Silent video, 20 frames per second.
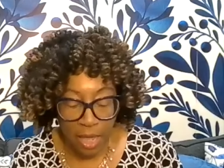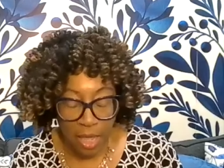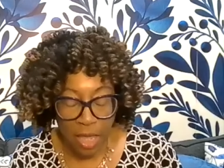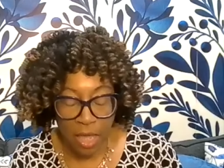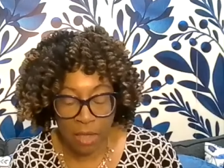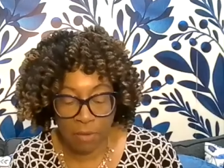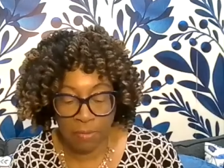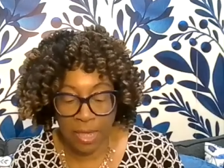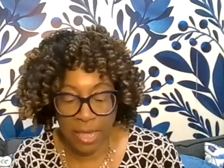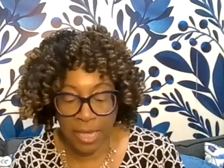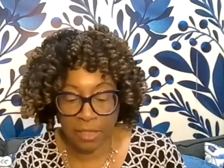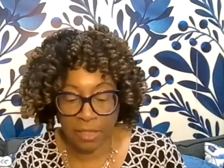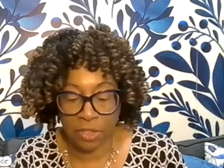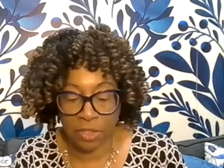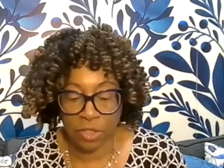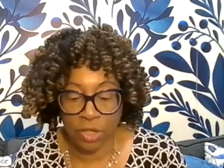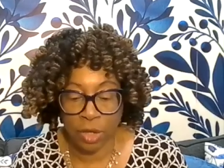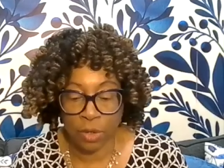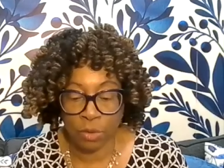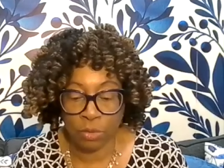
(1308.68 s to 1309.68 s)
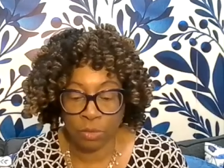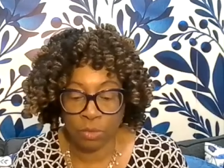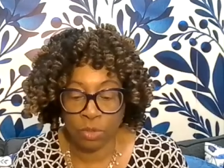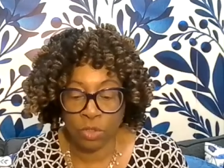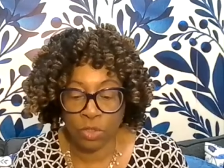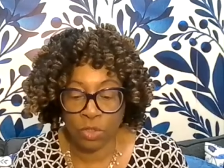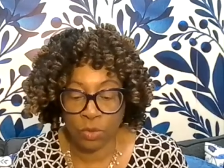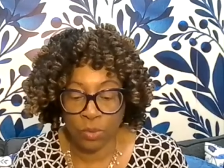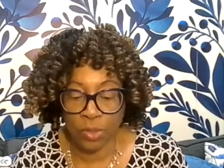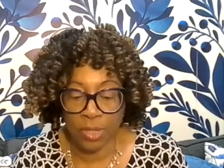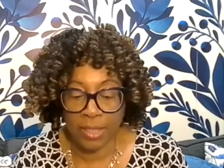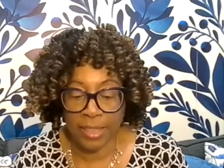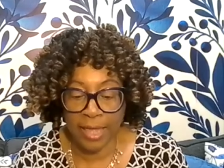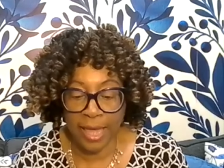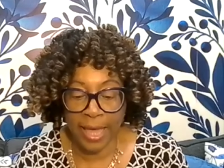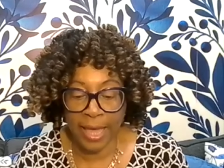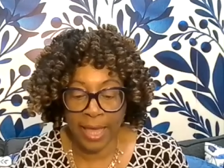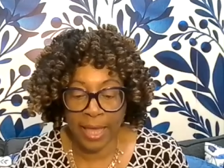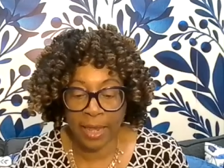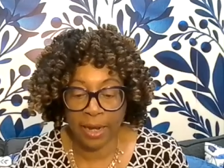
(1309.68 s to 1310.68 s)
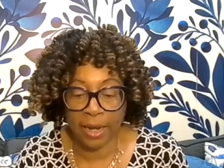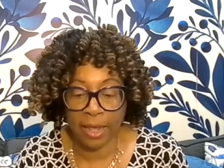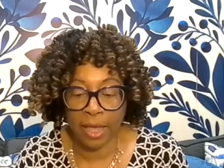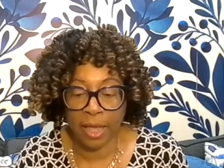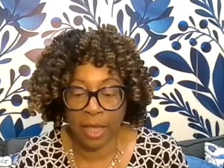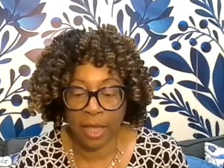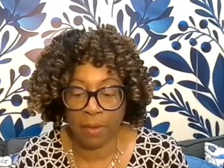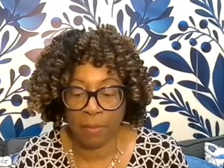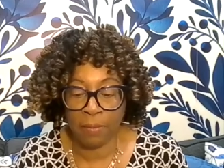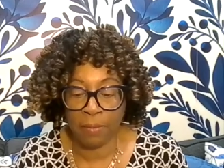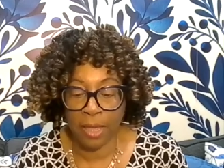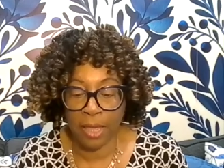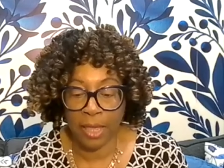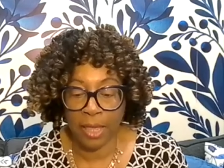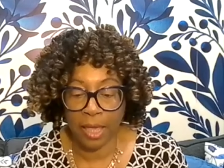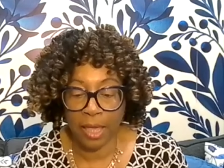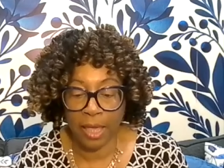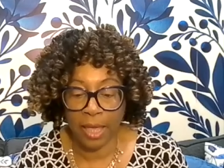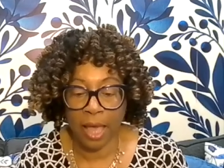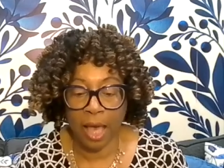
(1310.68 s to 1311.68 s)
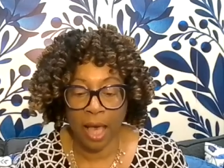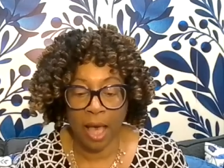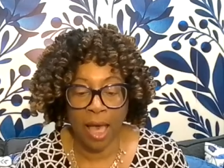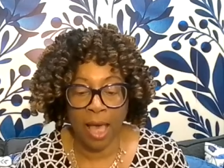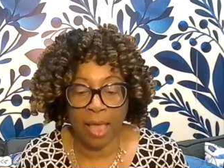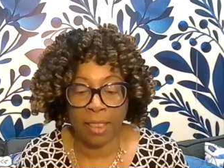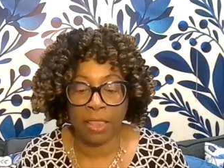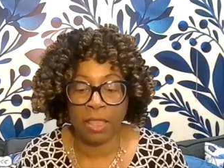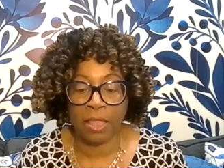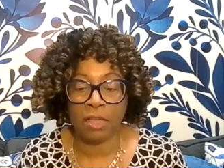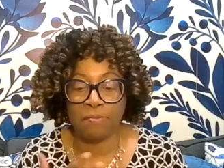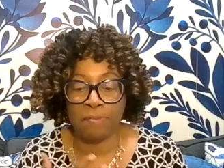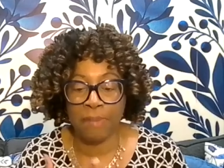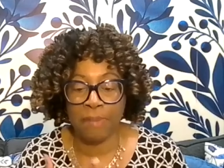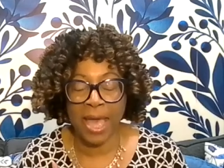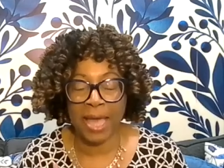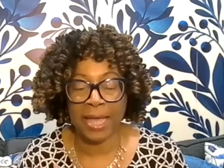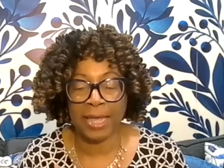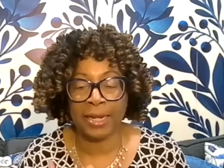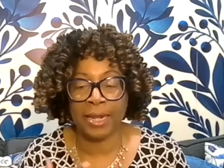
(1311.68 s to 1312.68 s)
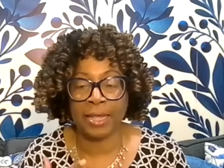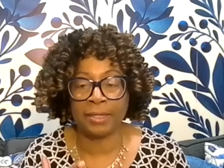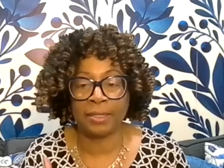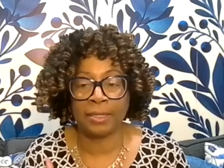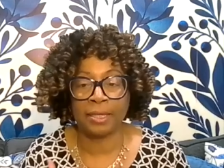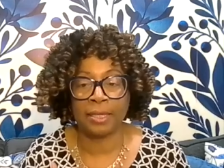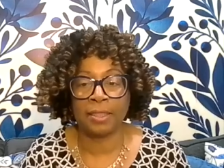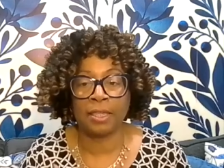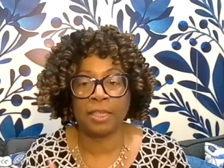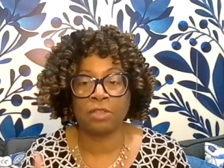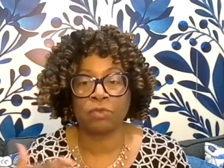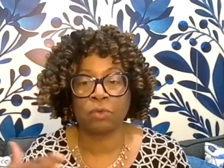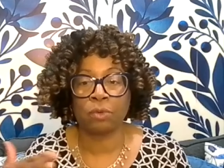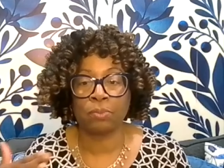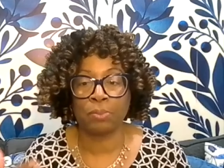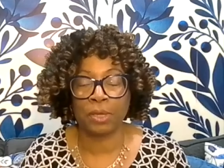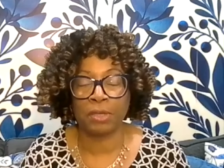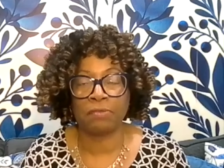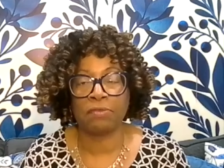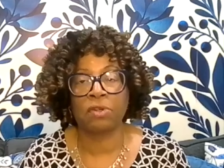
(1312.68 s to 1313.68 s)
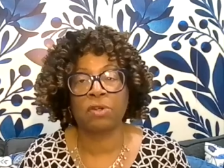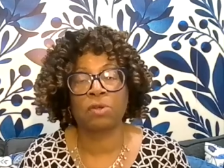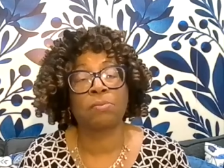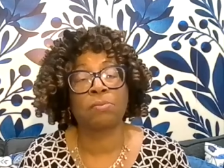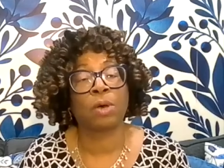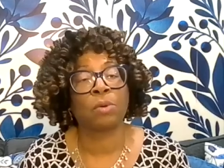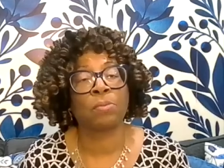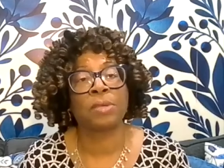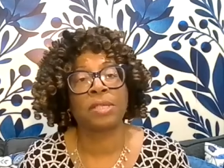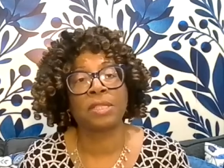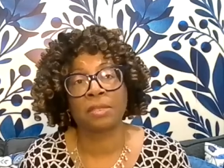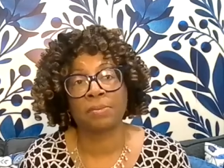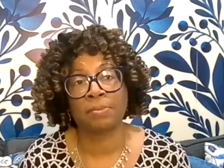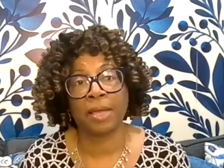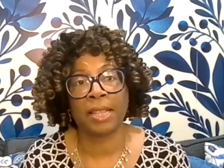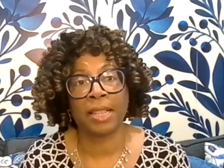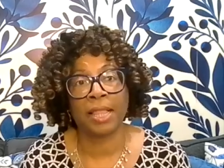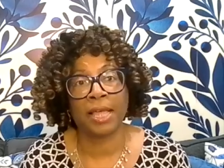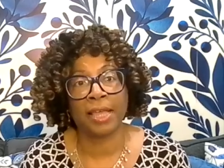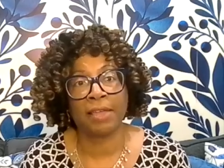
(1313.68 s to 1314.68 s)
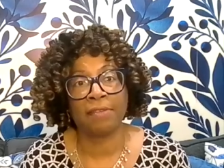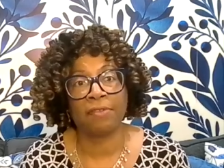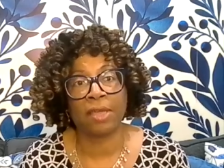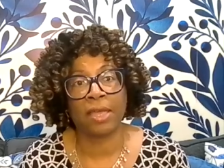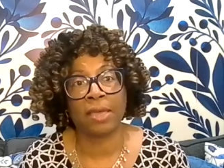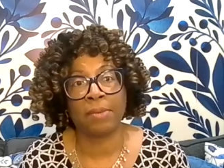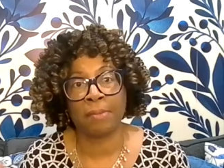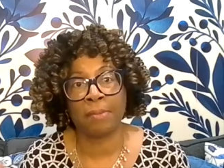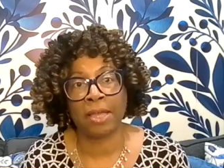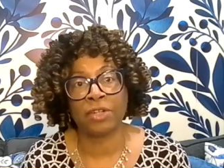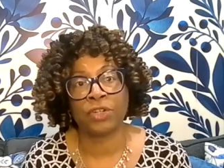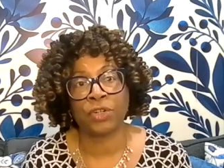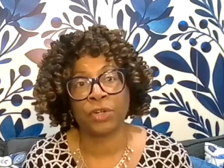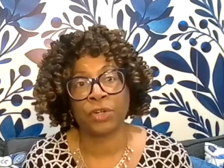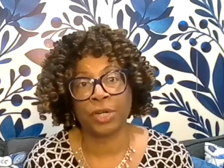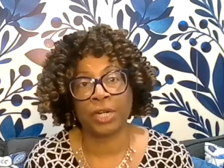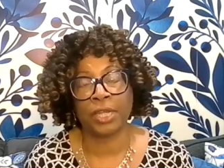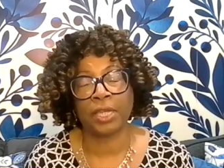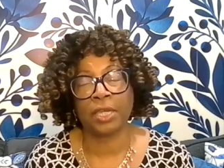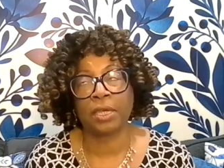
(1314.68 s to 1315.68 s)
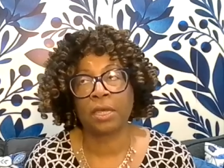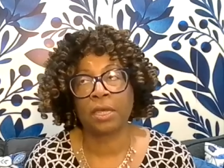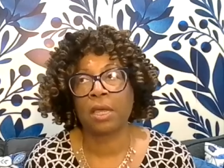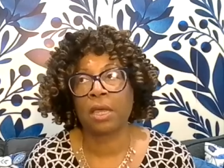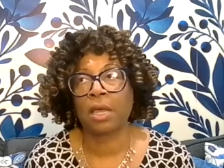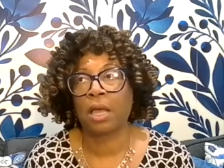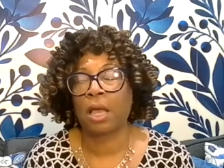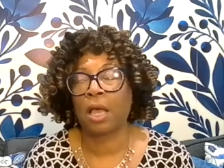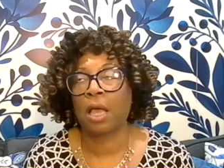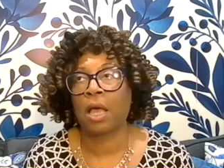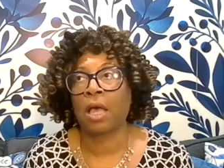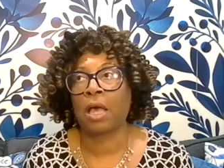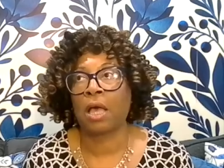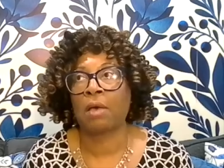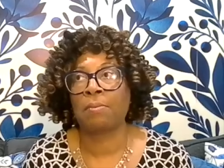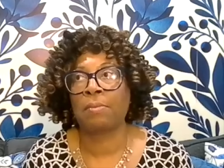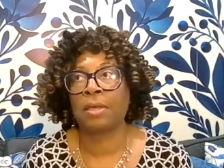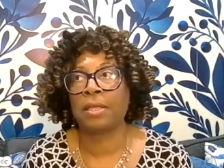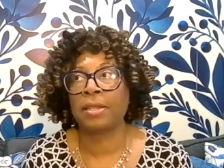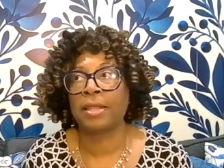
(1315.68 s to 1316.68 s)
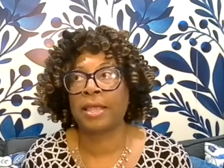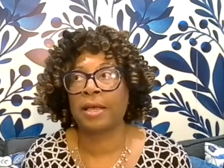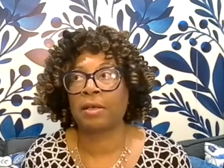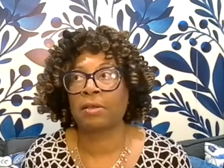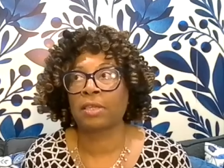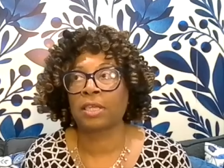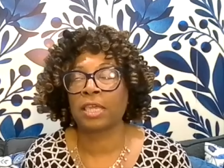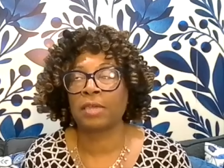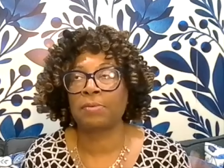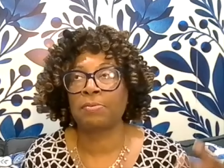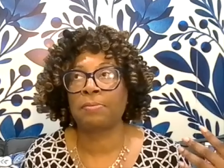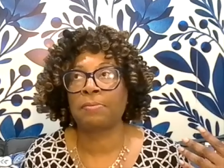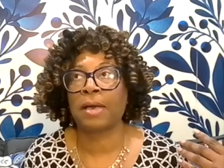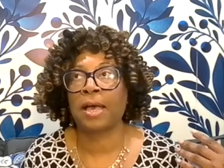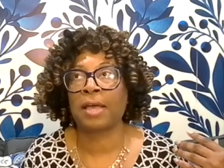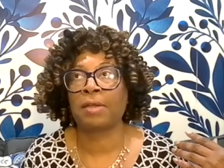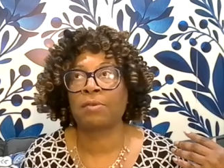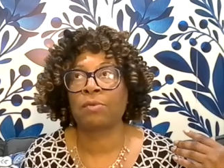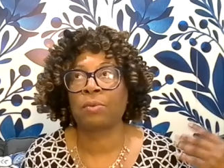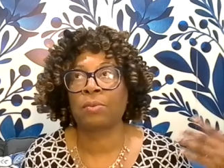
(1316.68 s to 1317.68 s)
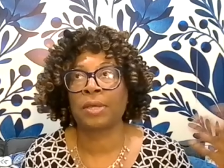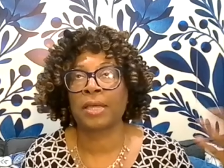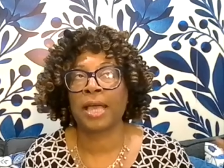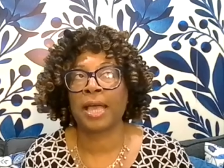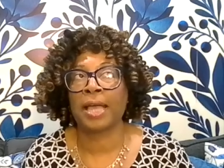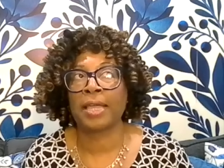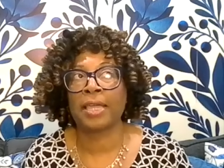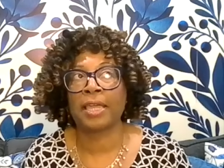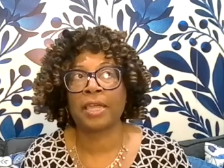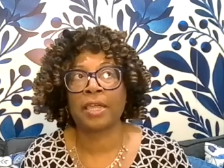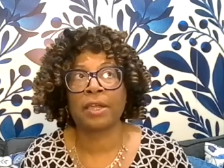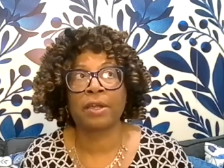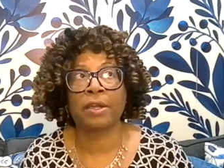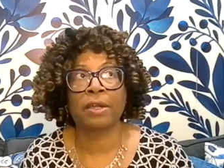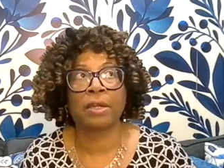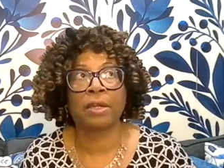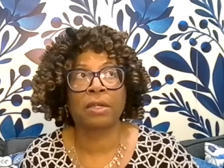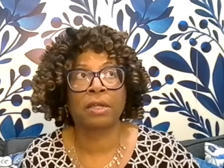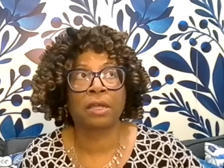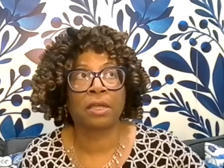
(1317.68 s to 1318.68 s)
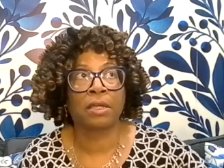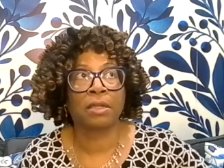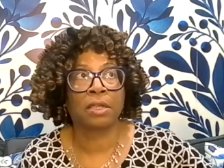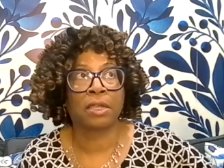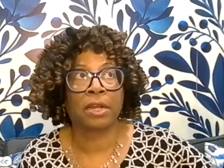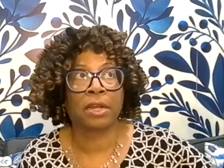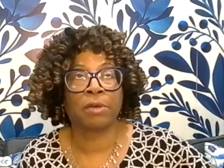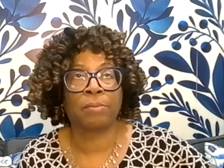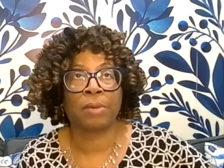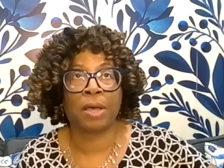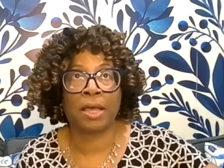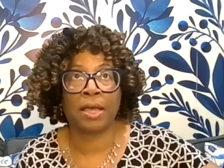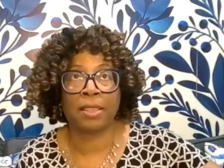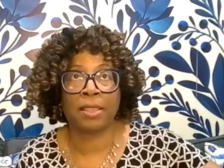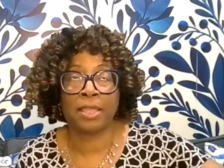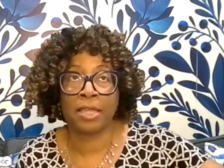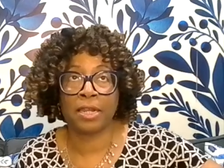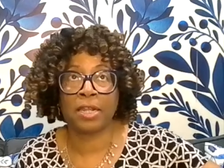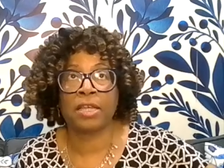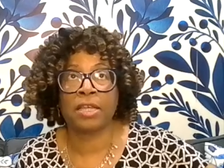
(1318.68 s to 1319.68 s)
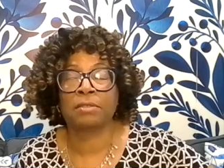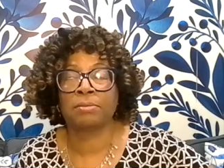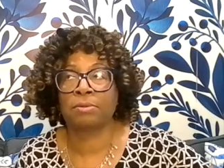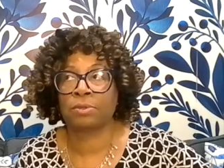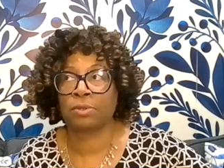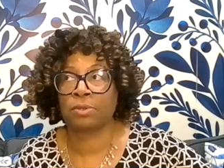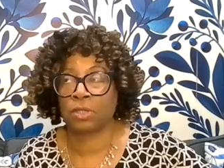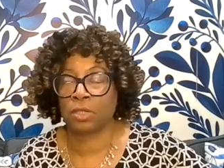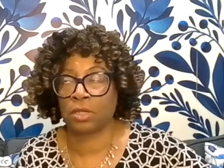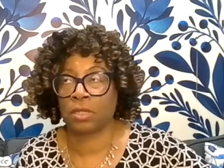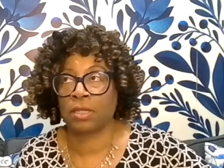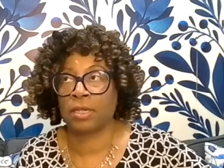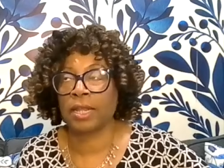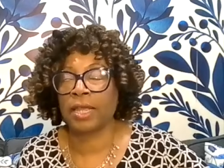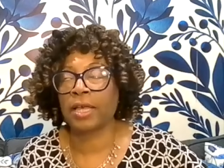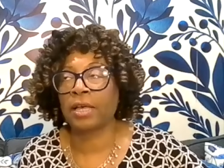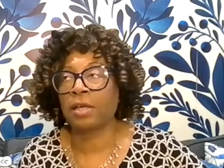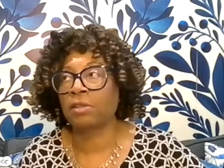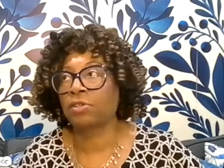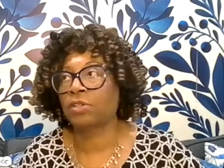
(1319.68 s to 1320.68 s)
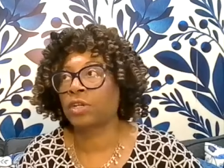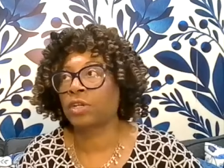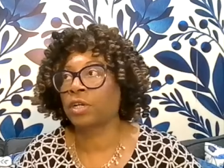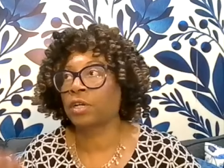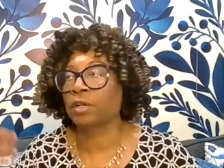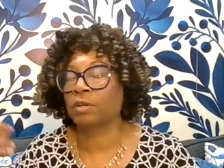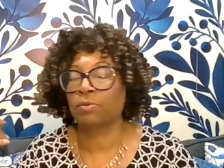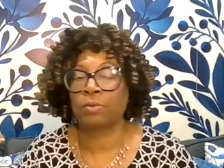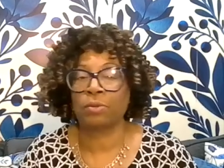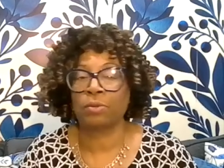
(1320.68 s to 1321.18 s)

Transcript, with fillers: Um, and so doing that um, I look back and I see these were pivotal moments in my life and my journey. Um, now, keep in mind when we got here, you know, my then husband was still an elder.